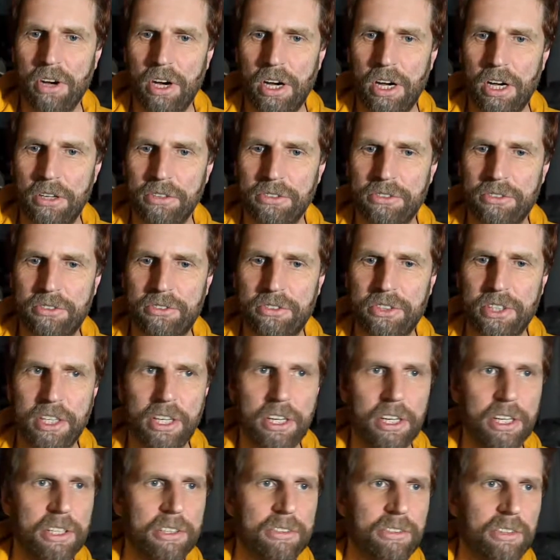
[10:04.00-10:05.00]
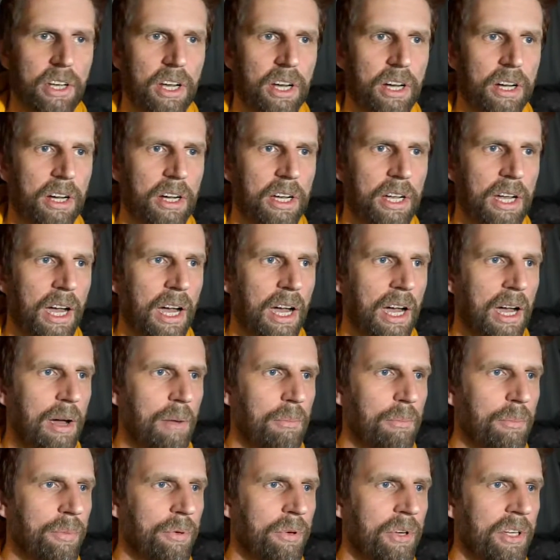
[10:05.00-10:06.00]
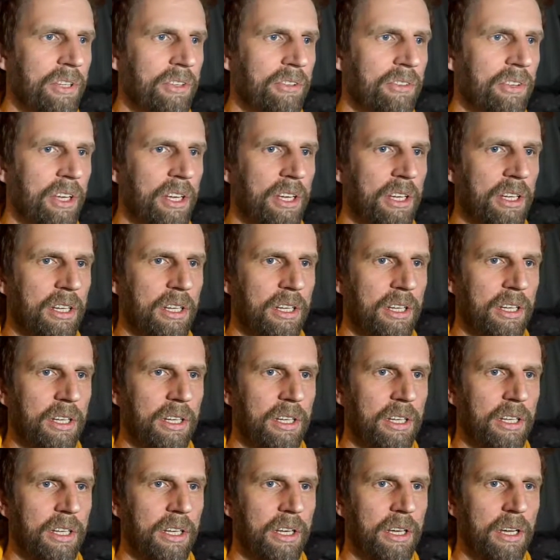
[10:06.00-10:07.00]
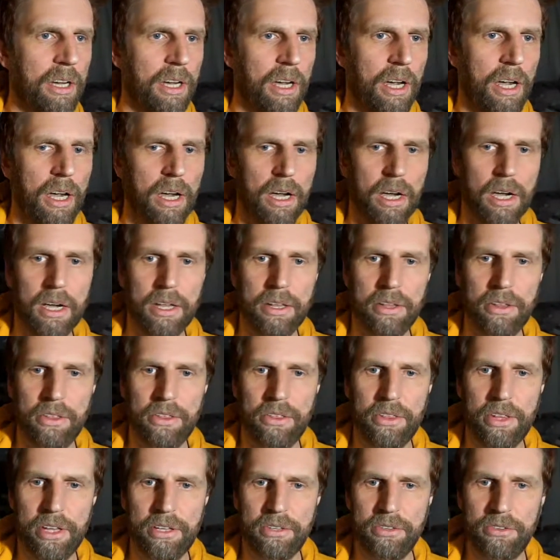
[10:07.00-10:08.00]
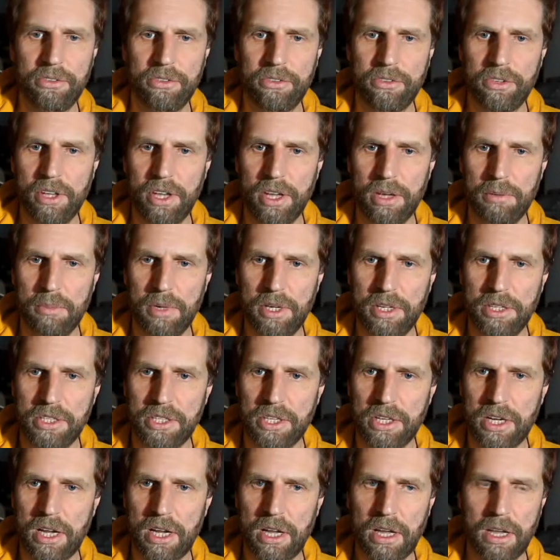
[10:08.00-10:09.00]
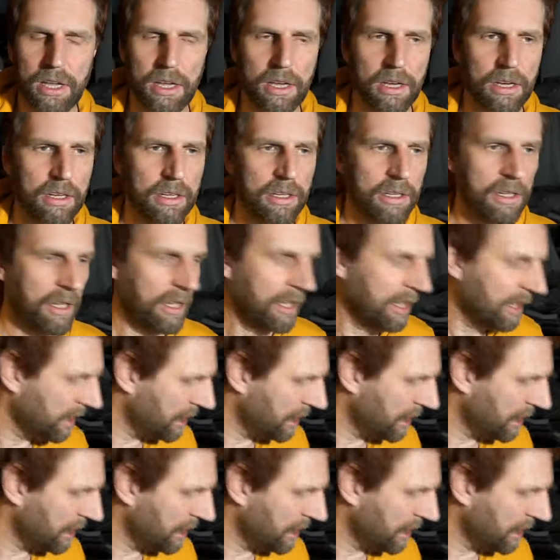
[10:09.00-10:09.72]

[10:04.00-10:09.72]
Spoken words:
Right, on to tonight. I am printing this image here,